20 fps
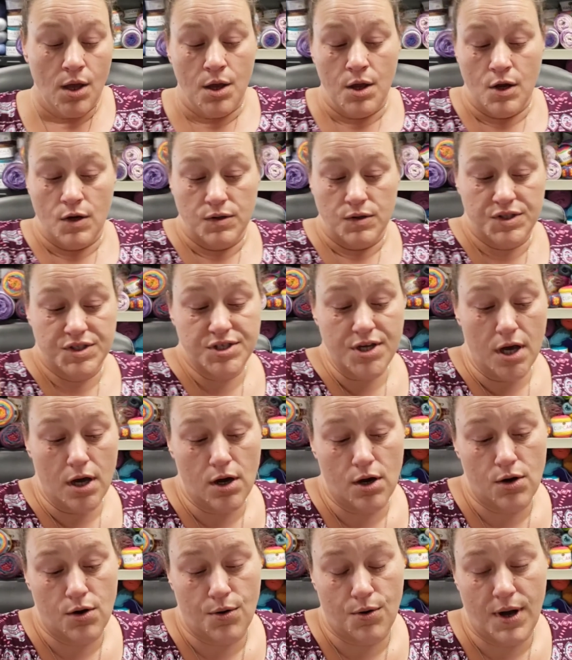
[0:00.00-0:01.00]

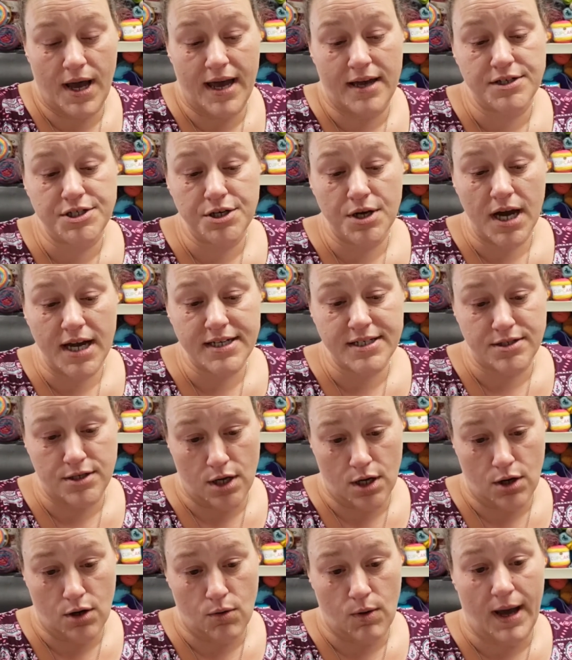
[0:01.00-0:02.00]
So, as you guys
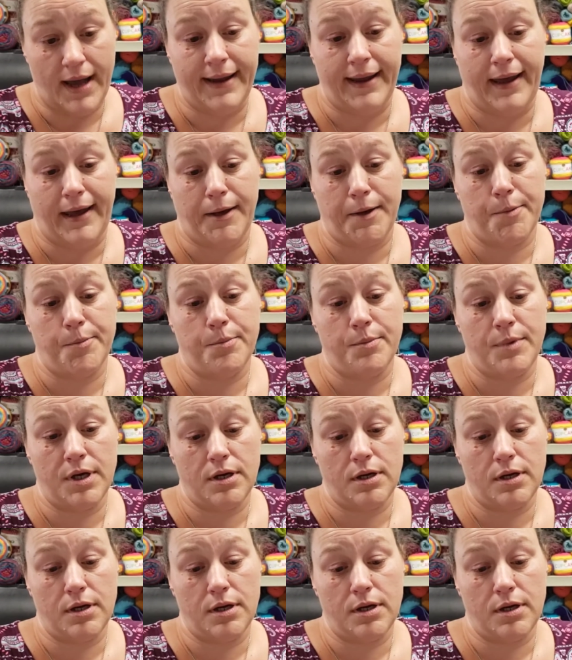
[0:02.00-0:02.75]
know, I